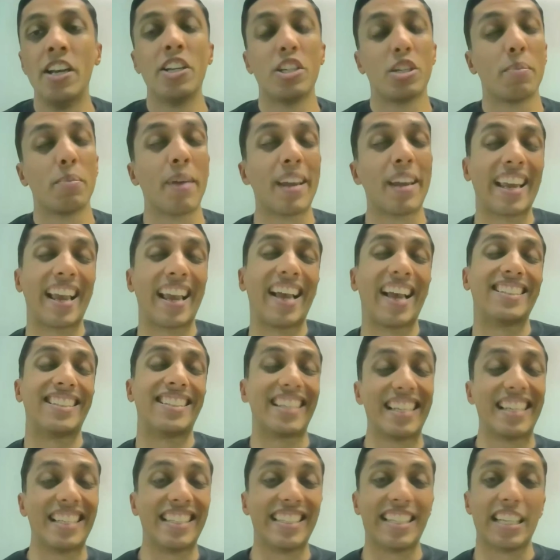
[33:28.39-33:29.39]
to make it
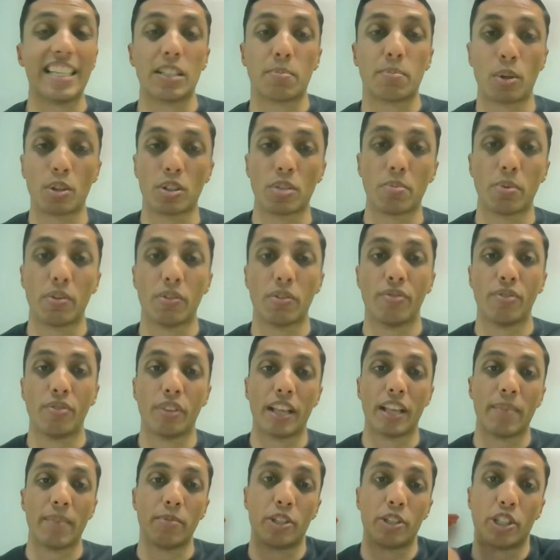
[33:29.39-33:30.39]
as easy as possible for
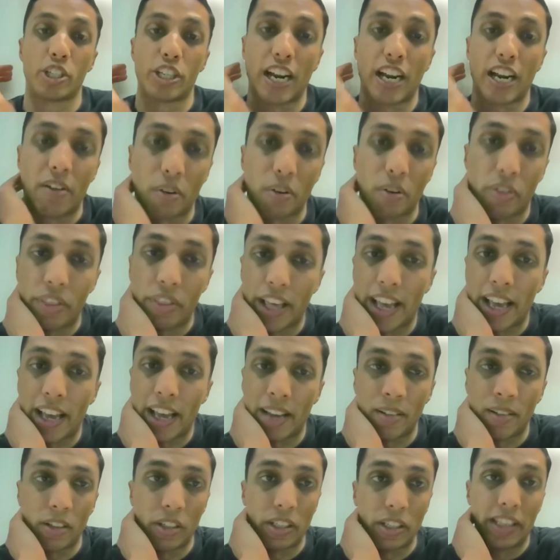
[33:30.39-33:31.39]
them to share on
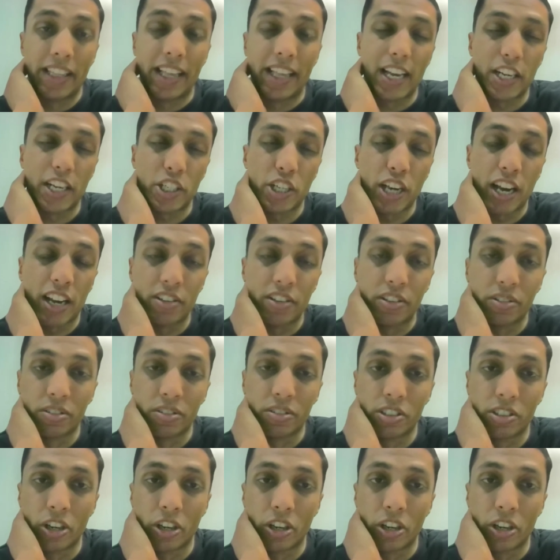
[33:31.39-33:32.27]
in their channels.